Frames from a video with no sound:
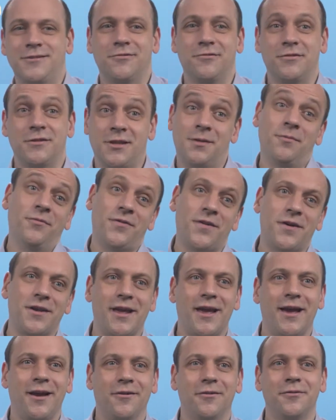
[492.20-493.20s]
or at some
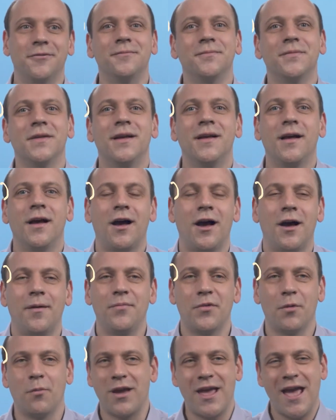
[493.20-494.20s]
funny angle
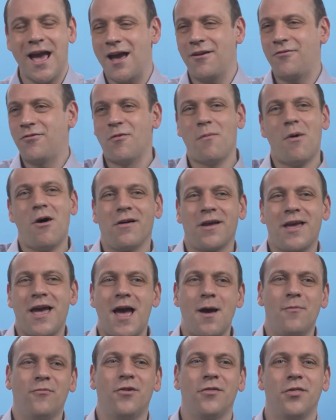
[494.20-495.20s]
that we had from our
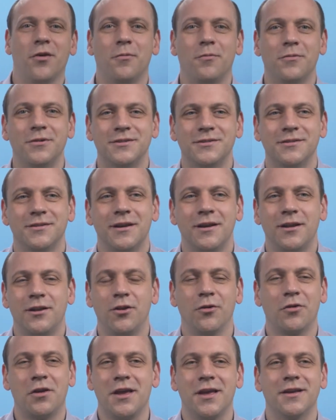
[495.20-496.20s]
camera that was
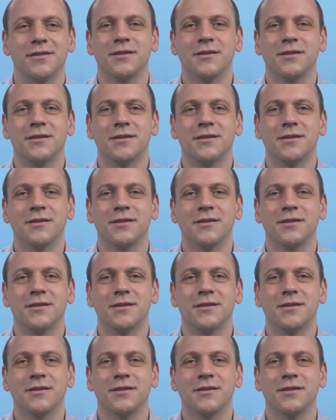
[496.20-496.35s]
looking at